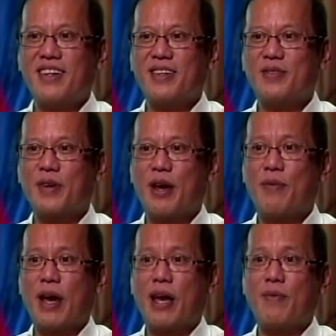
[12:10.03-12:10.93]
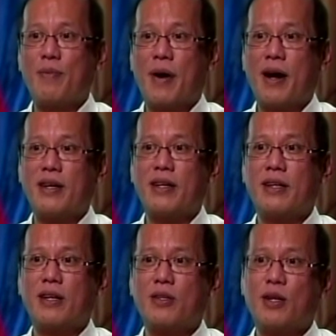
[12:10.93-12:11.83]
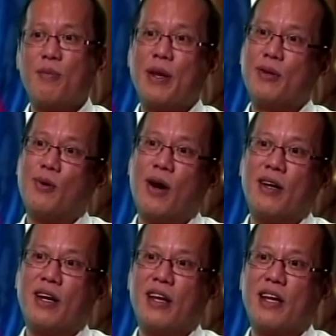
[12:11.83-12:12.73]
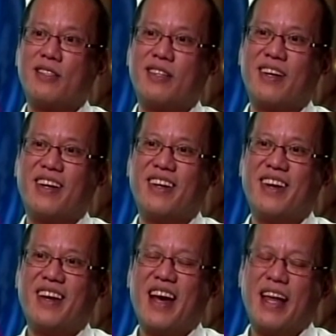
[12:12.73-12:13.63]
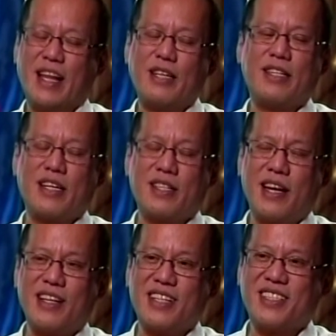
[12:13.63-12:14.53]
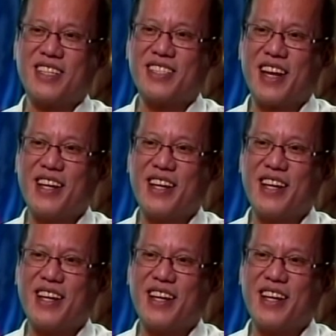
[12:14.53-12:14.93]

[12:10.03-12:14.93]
No, if I give them 100, it should have been 200 yesterday. And that's really just their